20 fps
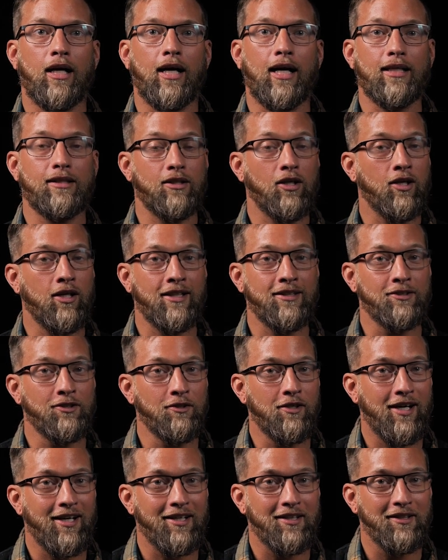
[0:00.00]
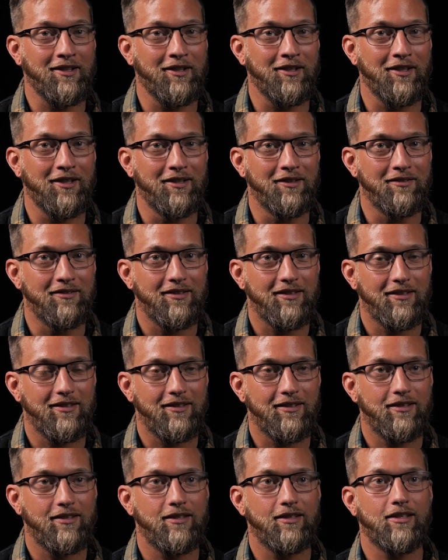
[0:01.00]
I thought I knew how to love,
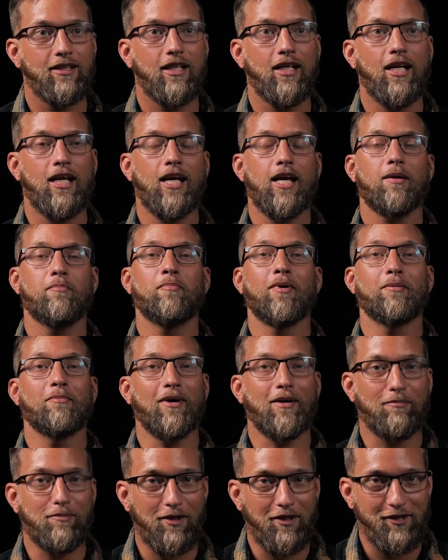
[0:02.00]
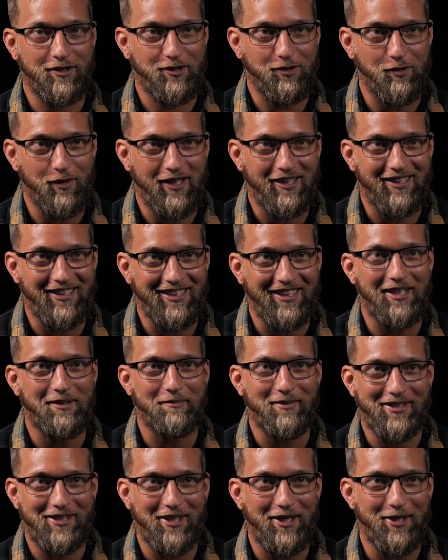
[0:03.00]
but my brothers quickly let
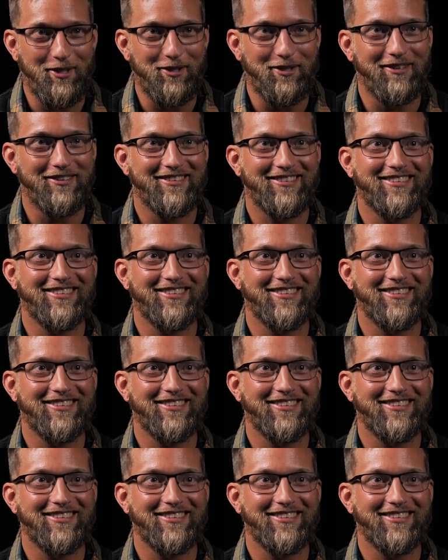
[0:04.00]
me know,